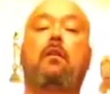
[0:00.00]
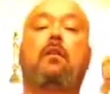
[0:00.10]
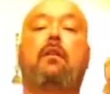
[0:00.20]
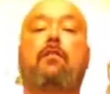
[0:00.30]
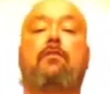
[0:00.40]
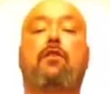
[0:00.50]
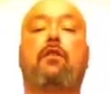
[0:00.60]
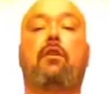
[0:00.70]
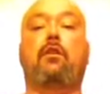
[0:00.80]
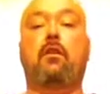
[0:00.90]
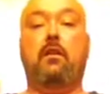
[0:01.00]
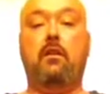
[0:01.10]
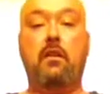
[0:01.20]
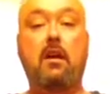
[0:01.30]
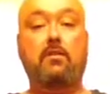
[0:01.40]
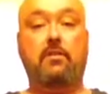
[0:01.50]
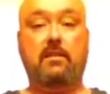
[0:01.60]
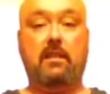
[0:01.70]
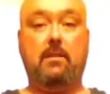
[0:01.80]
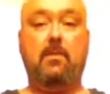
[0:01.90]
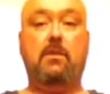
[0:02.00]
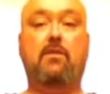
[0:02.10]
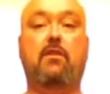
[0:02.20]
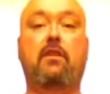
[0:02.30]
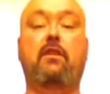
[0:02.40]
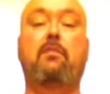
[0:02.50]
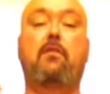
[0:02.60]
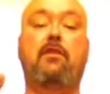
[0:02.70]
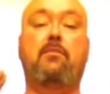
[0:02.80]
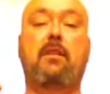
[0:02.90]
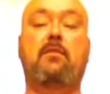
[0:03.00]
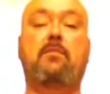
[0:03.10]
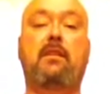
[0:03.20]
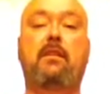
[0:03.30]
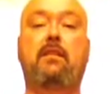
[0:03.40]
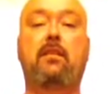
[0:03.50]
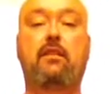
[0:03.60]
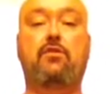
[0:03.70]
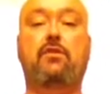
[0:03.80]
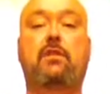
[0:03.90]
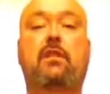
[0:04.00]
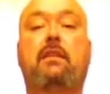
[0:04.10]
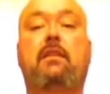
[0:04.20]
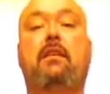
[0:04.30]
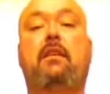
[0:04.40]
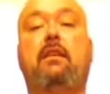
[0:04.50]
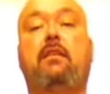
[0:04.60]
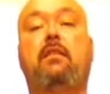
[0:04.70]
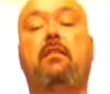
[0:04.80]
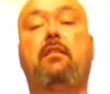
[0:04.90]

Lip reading: If you're not doing DDP yoga, but you might be interested in